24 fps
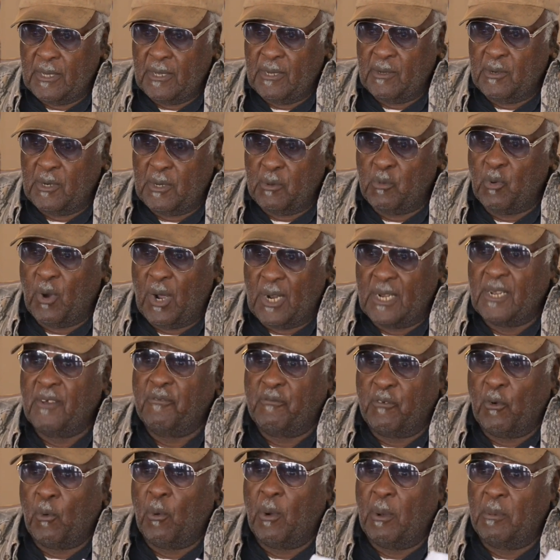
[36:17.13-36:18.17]
He run it
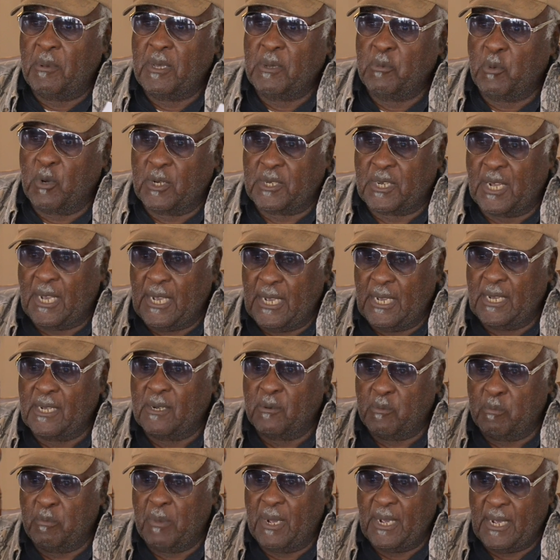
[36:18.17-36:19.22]
for him. He was the
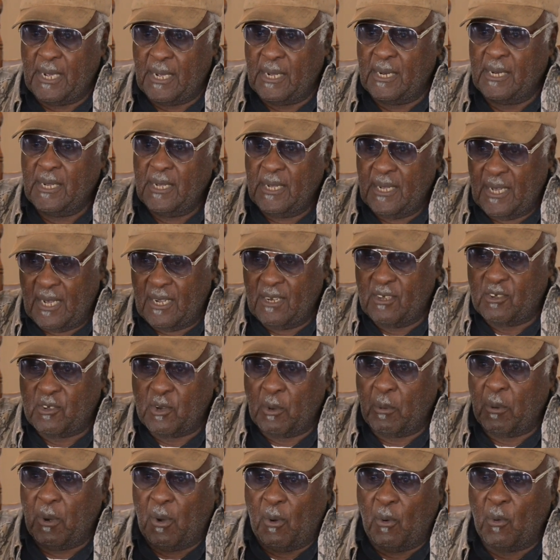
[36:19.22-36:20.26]
head man and
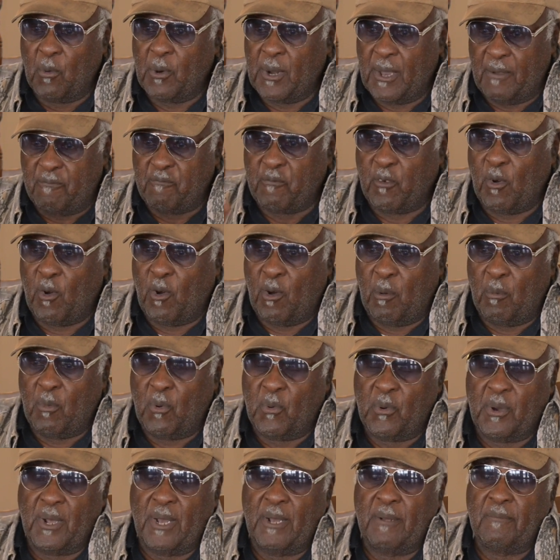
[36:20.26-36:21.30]
stole all that farm
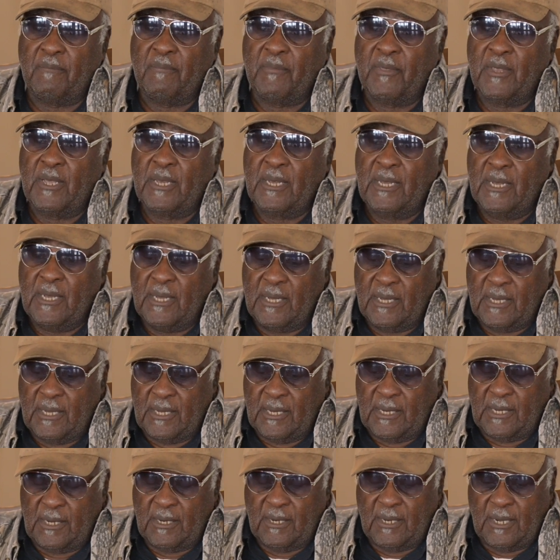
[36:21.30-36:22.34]
over
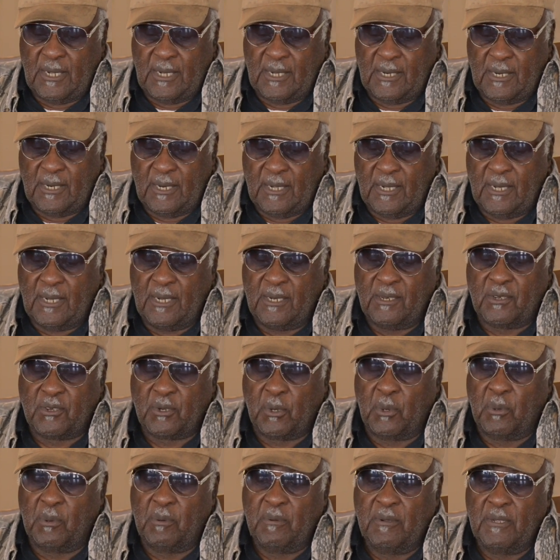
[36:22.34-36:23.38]
there. And
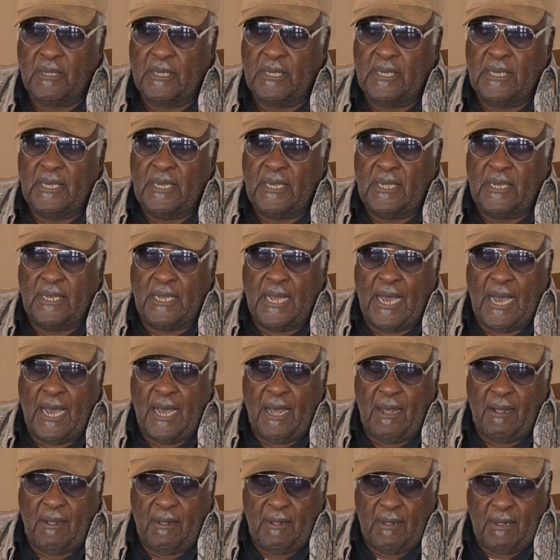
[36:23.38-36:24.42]
so
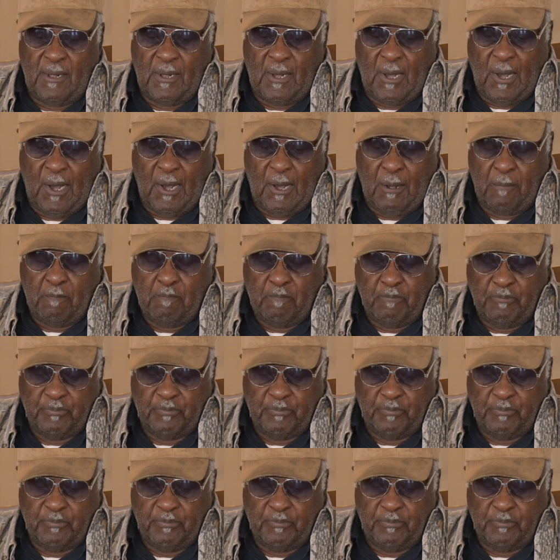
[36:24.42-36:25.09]
now